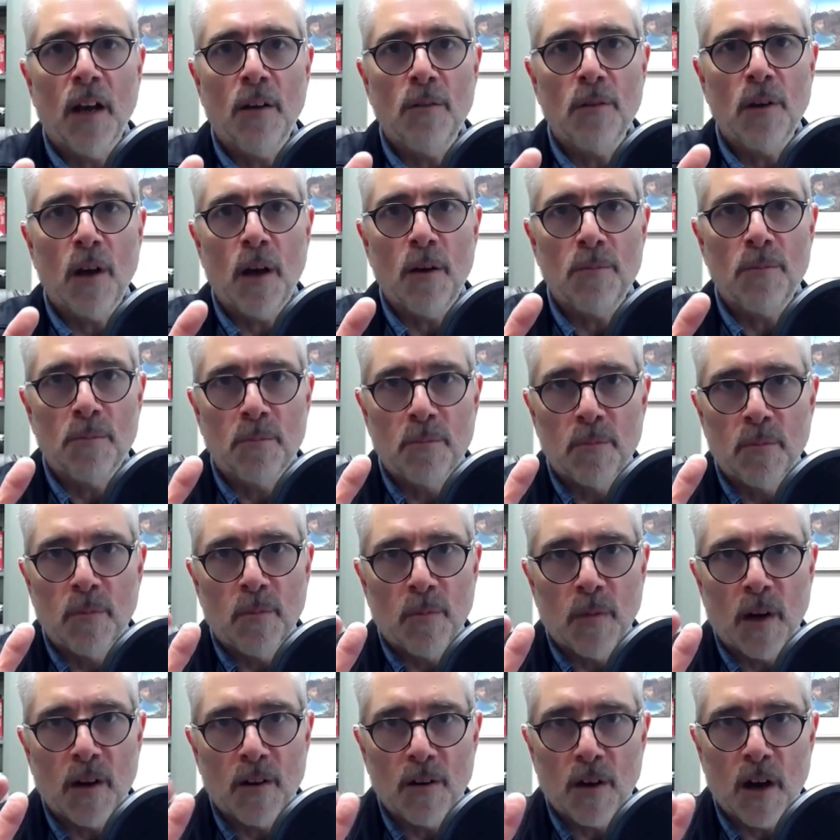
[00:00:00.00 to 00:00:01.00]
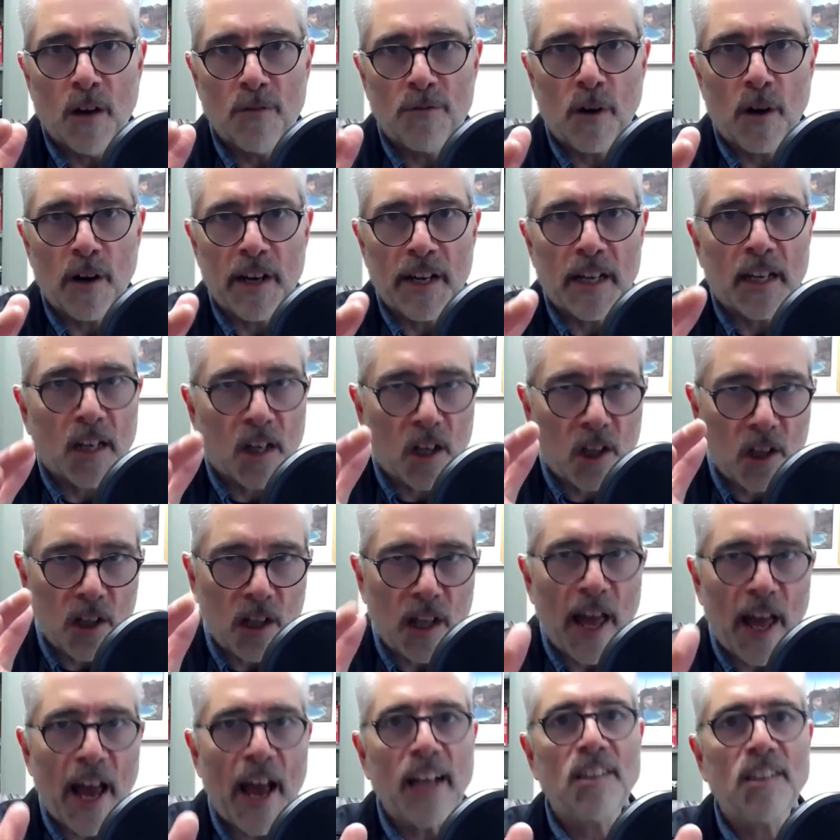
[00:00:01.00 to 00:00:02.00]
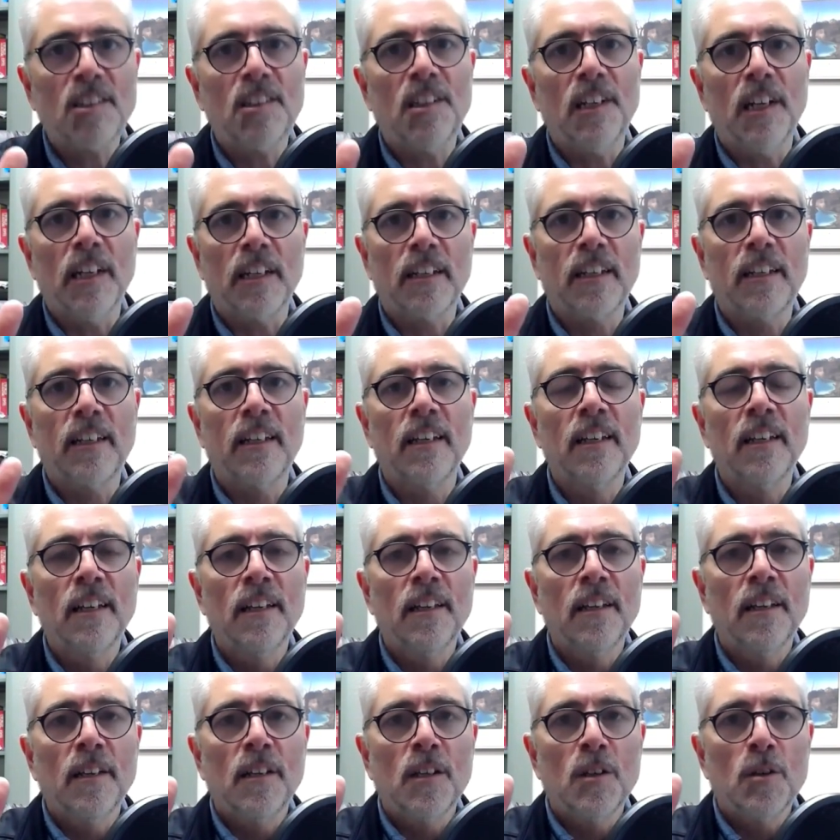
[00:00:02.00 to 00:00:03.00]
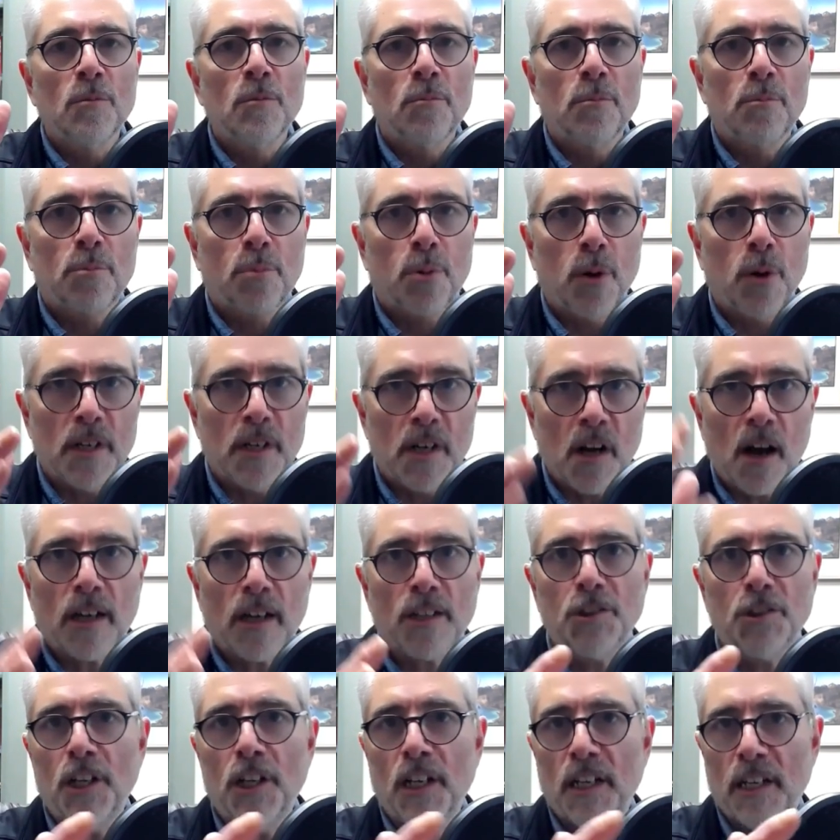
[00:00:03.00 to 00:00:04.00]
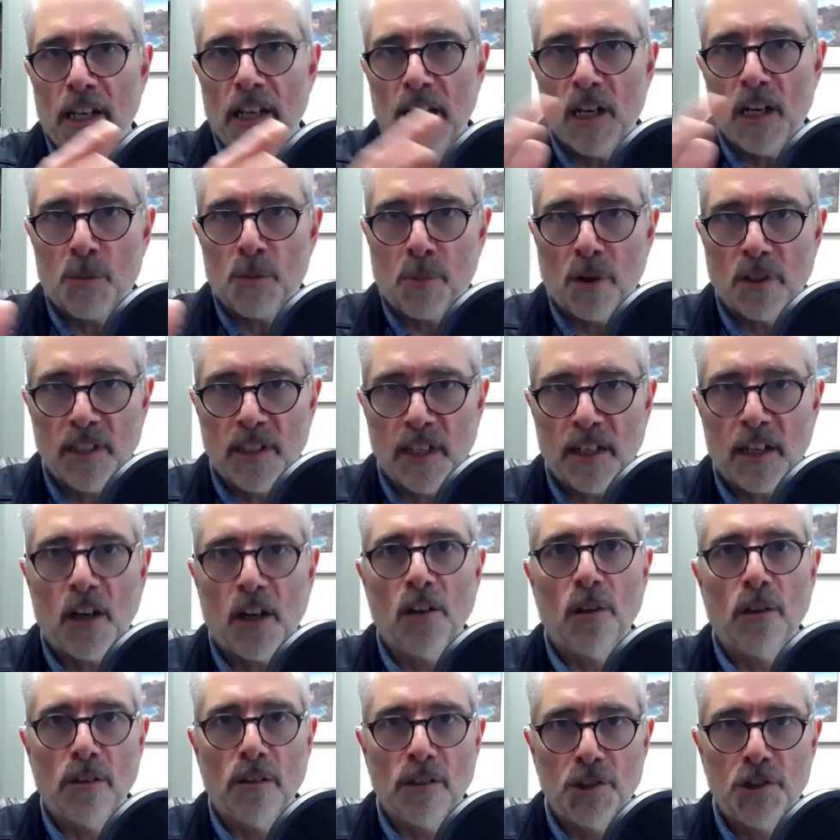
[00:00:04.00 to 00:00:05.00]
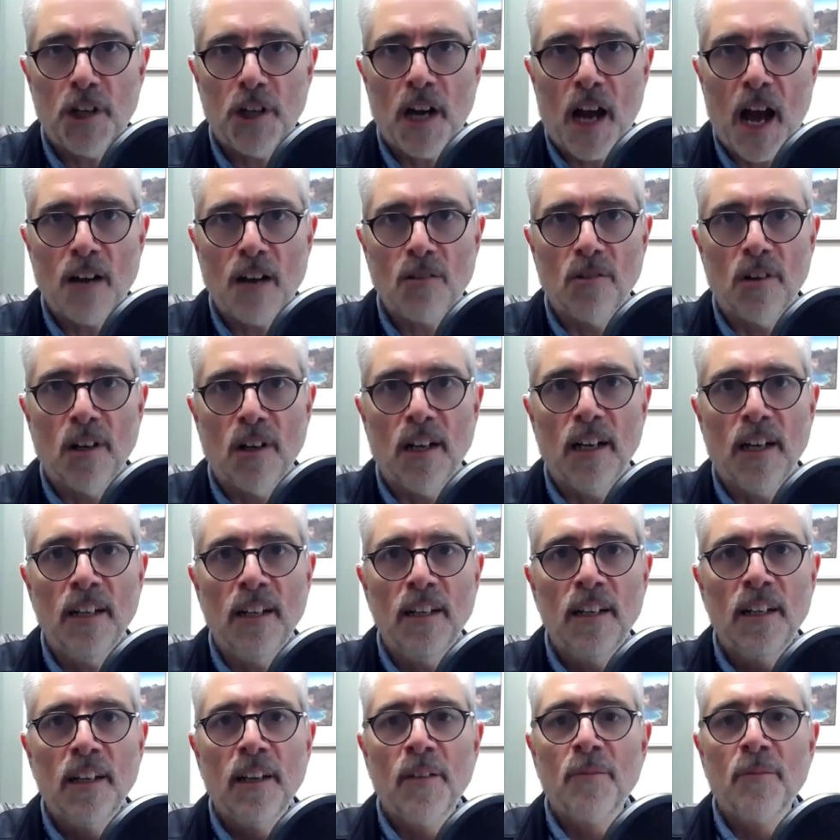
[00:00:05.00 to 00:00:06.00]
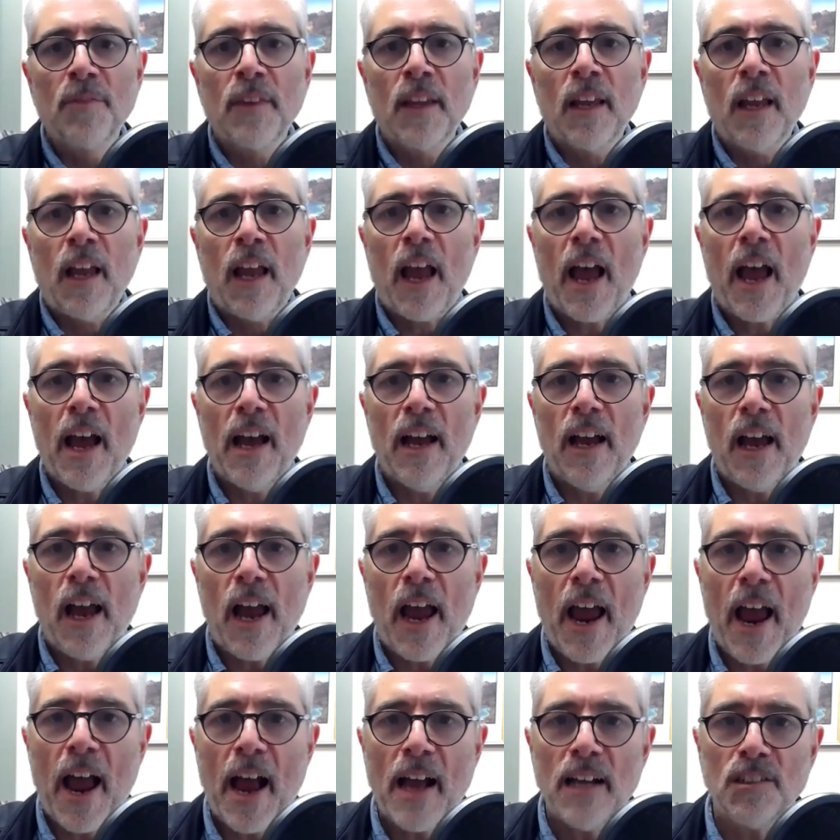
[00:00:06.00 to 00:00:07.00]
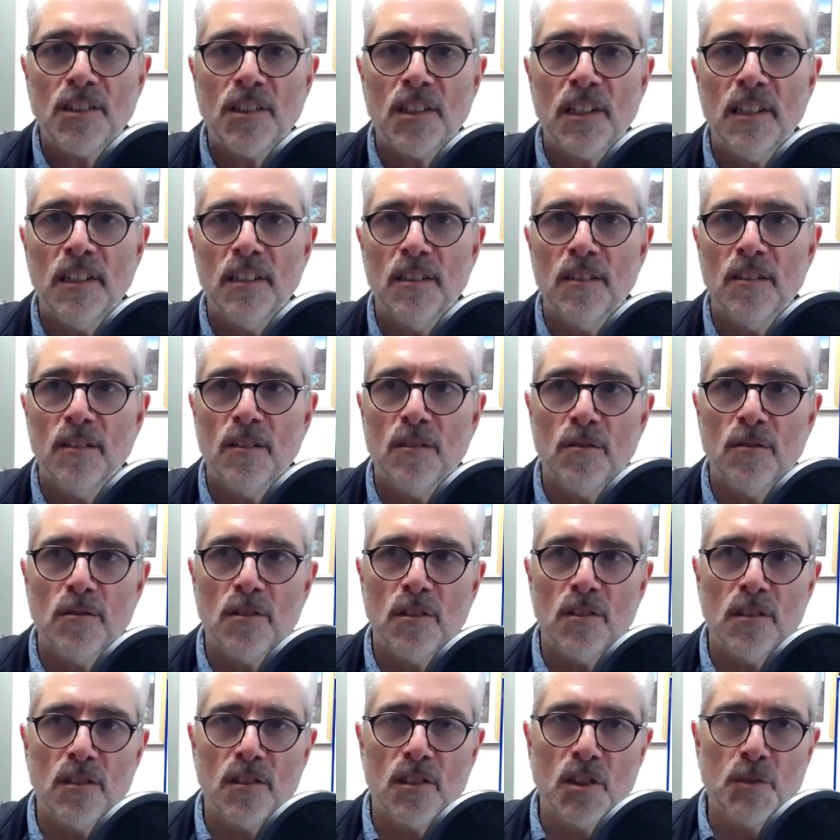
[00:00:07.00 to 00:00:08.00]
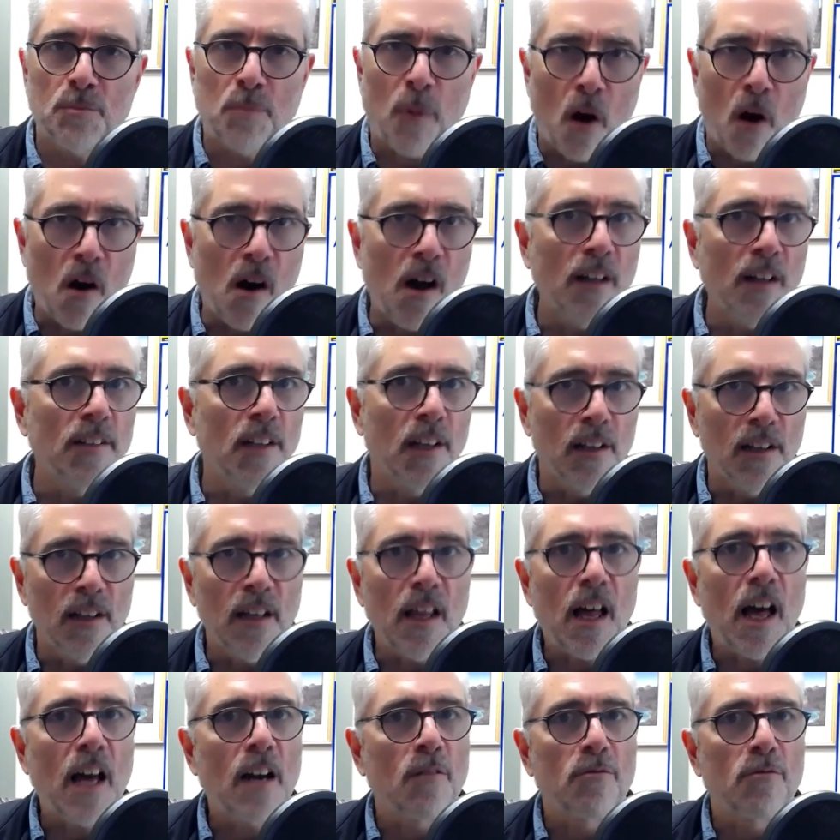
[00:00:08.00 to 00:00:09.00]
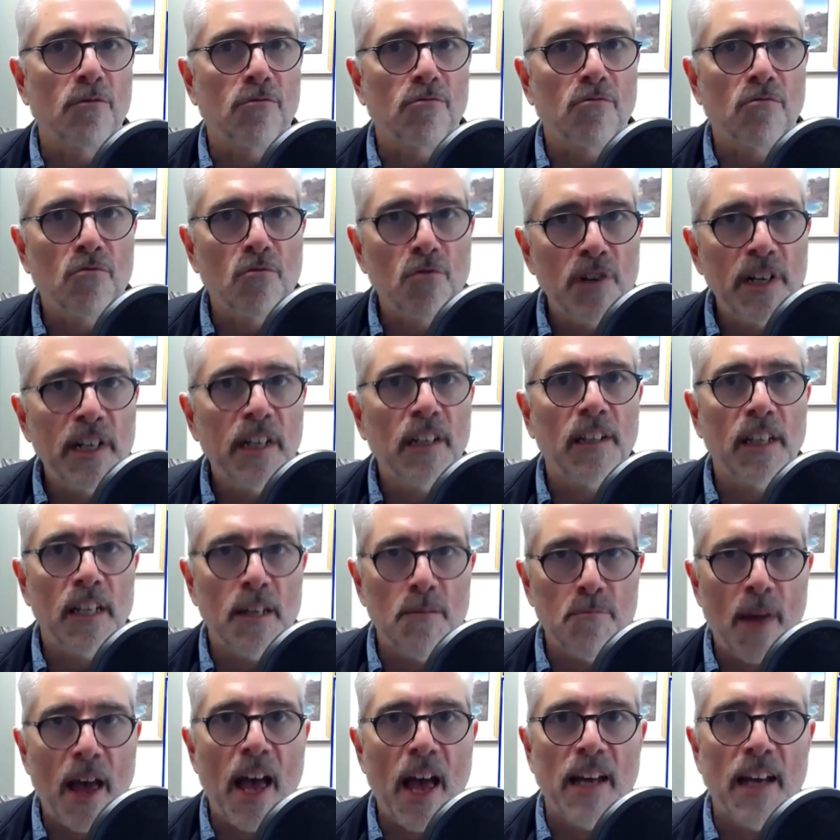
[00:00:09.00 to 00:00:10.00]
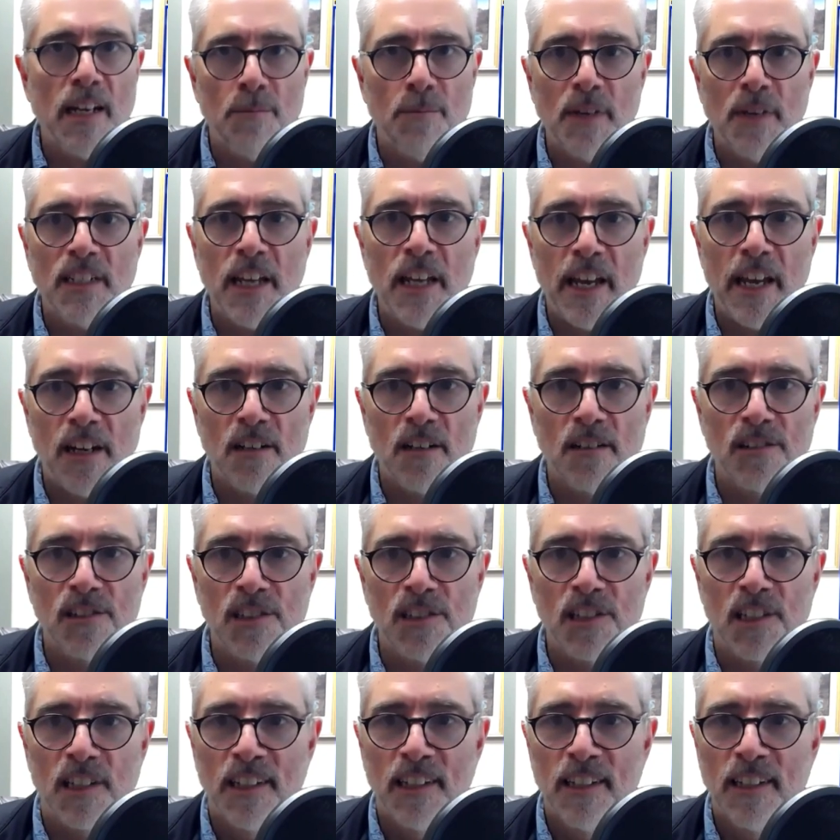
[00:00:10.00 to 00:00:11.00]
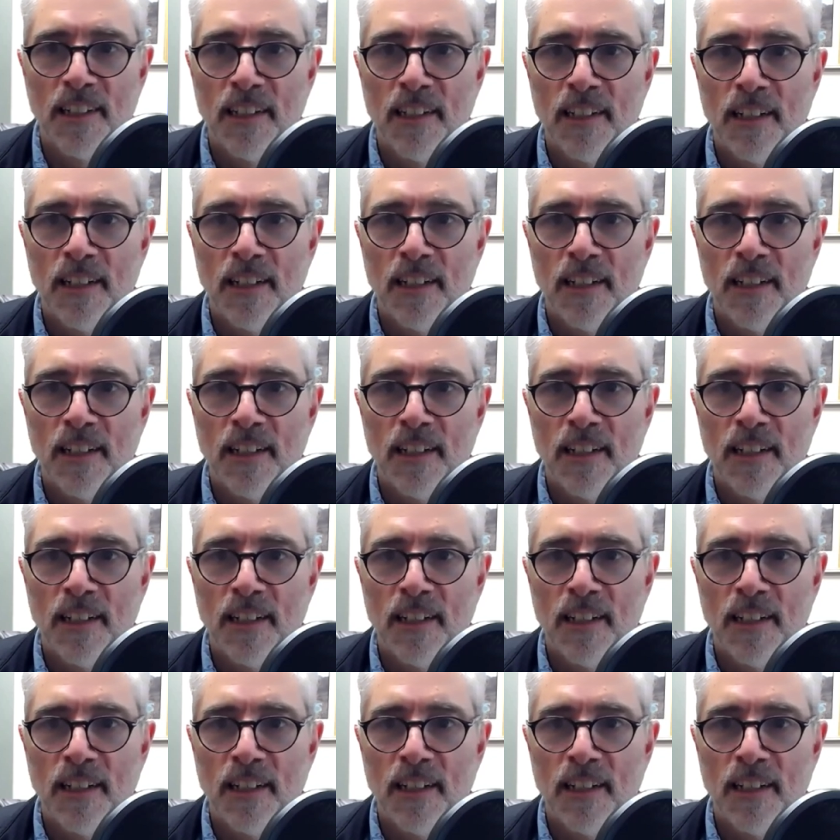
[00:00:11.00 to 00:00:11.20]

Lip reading: a, a very classic production in a particular genre. Has it spawned a lot of really bad imitators?